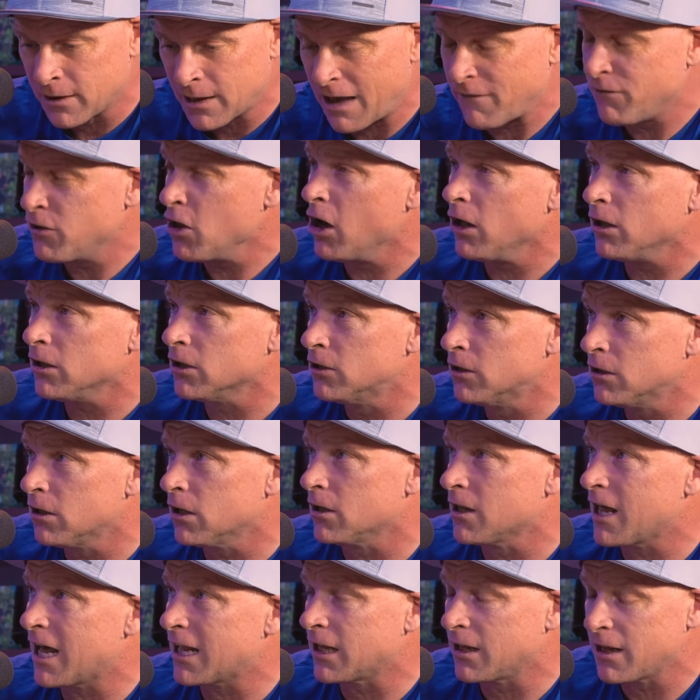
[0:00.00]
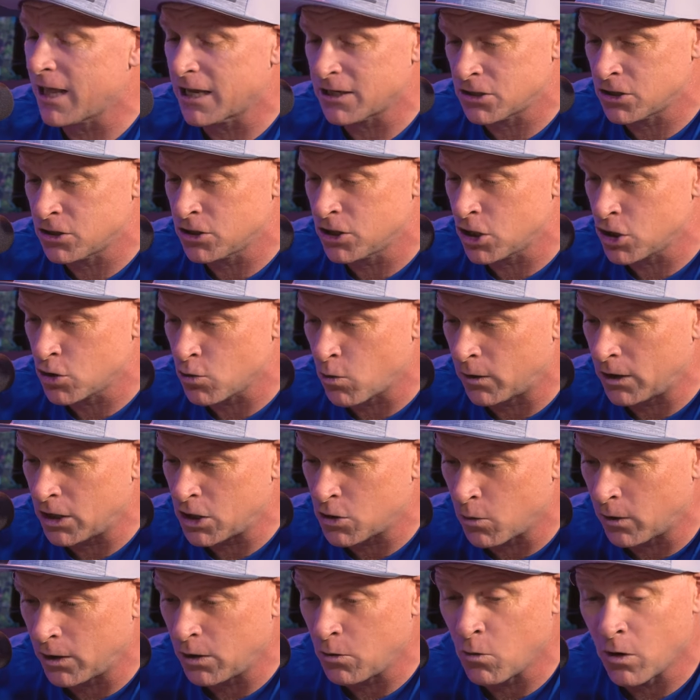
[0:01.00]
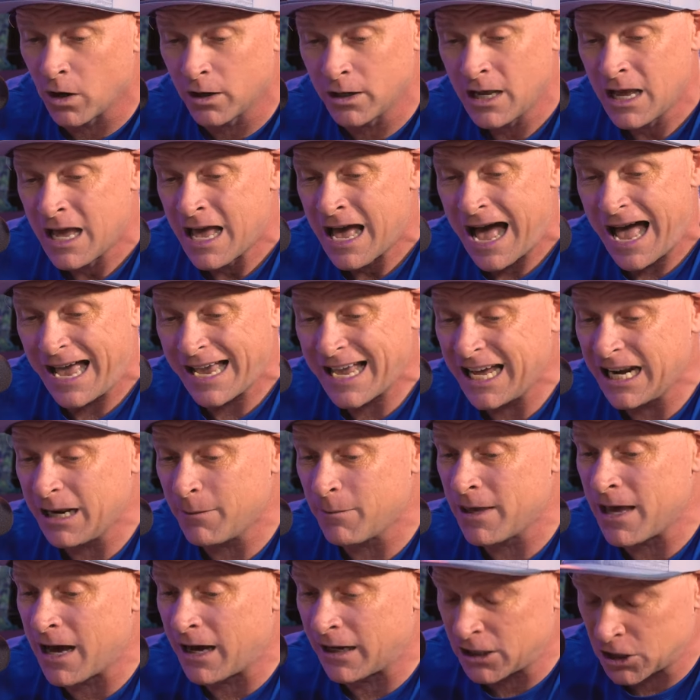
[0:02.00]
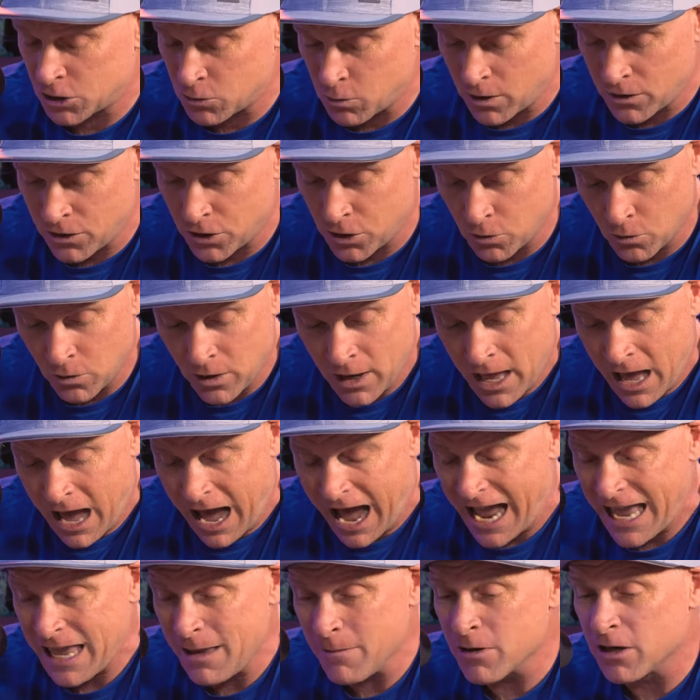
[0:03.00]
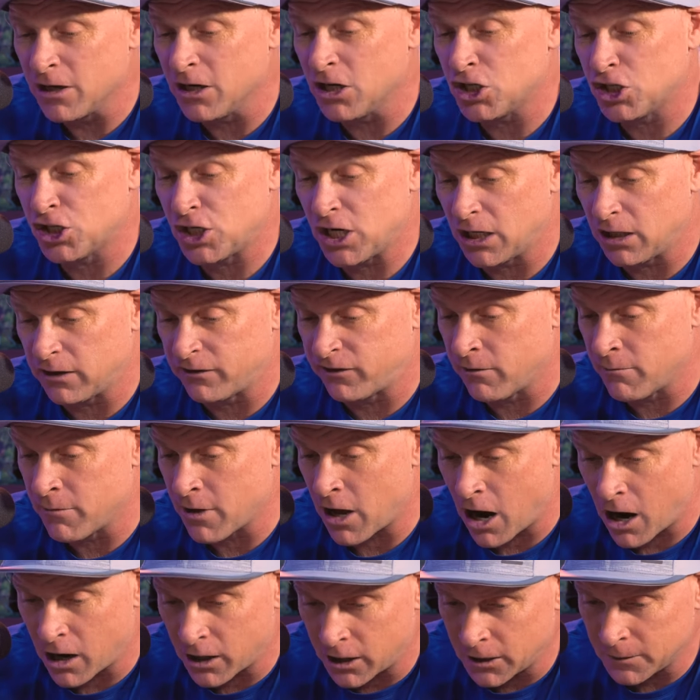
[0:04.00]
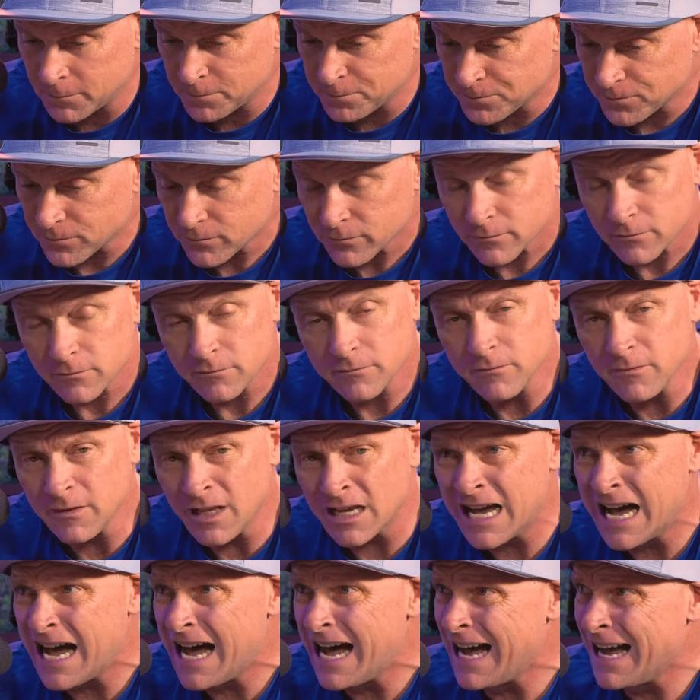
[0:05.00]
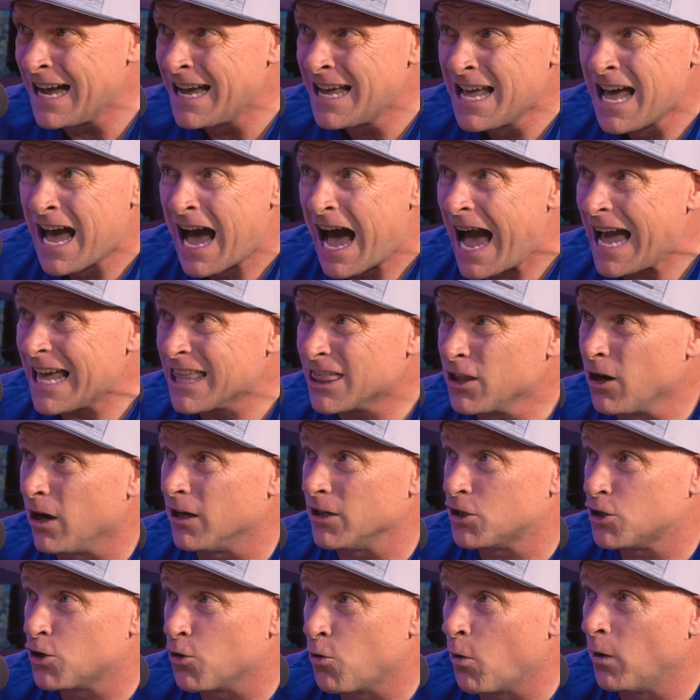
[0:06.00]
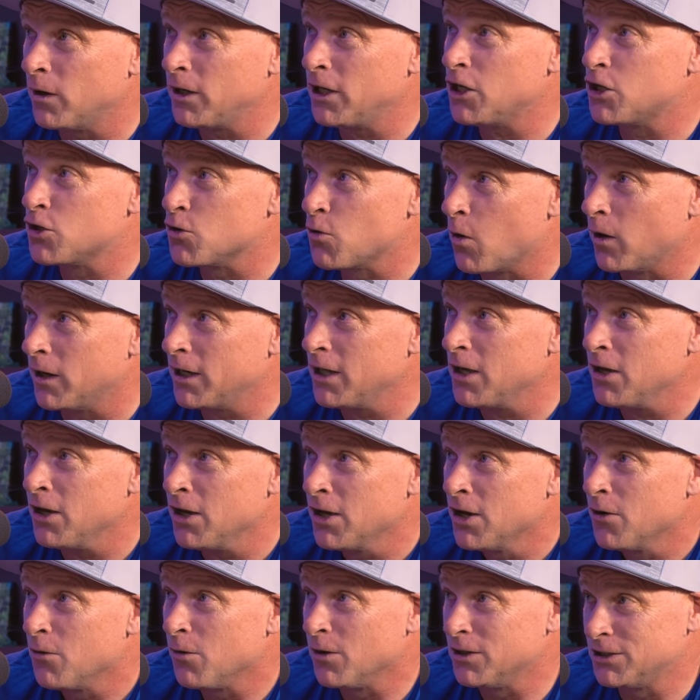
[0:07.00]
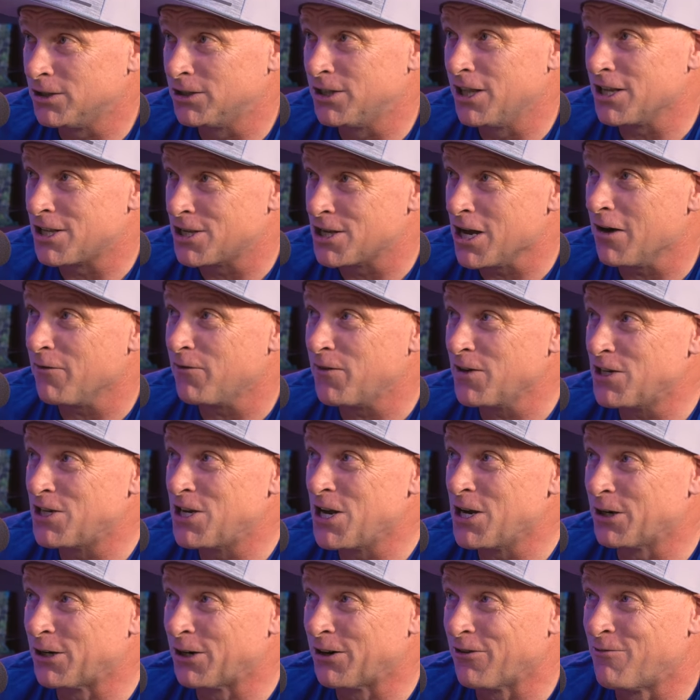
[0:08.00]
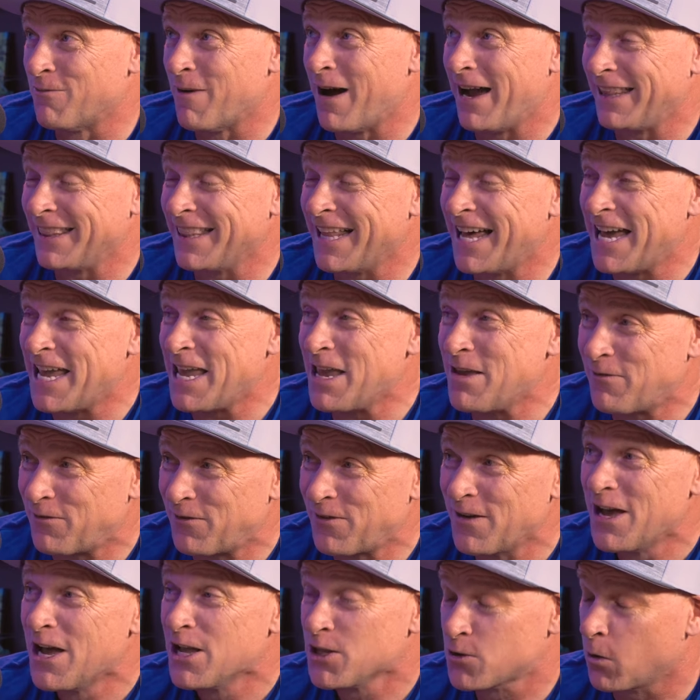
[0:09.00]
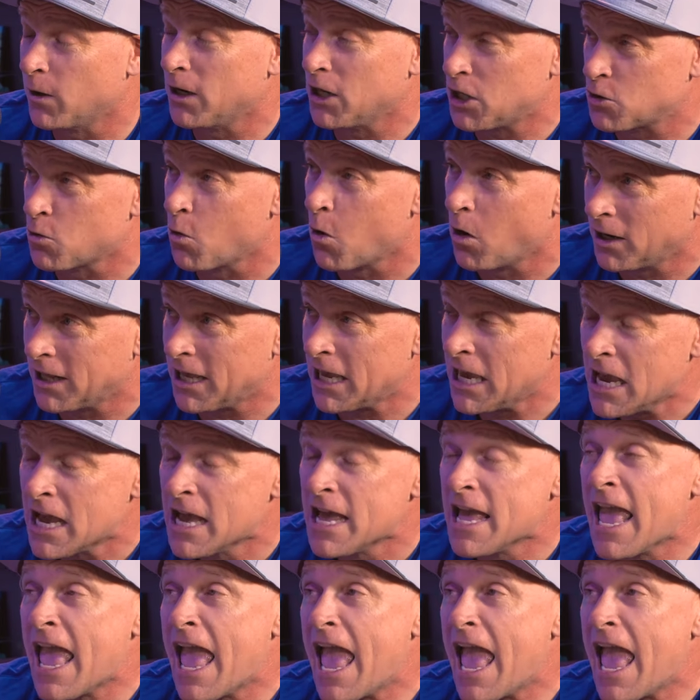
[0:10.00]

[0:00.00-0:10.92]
Have y'all learned a lot of lessons in 2021? I got to be honest with you. I am going to share from the heart uh, I thought 2020 was the toughest year of my life, 2020.